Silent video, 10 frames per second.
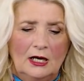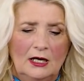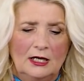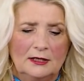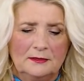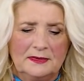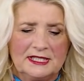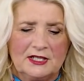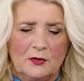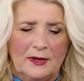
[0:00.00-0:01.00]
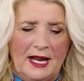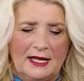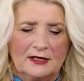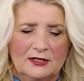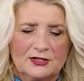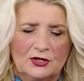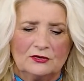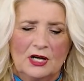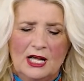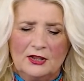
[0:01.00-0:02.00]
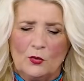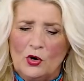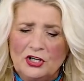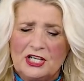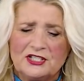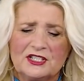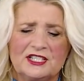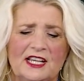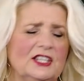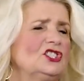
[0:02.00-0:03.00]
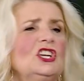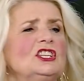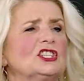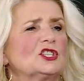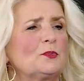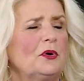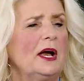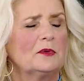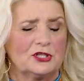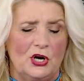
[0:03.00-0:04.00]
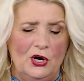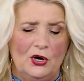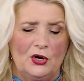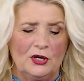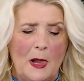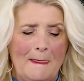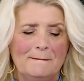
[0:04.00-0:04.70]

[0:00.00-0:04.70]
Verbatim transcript: Uh, let me see where we're at. So the word doesn't say that Jesus' prayer was heard